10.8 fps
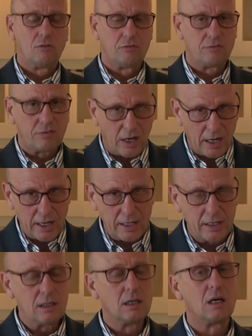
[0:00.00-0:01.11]

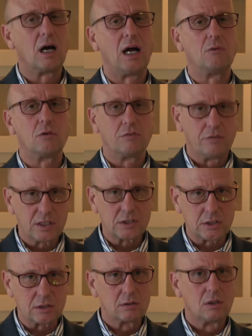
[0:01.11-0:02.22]
fine, I will
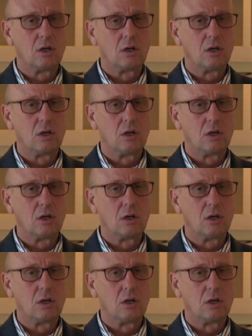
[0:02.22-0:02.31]
fix it.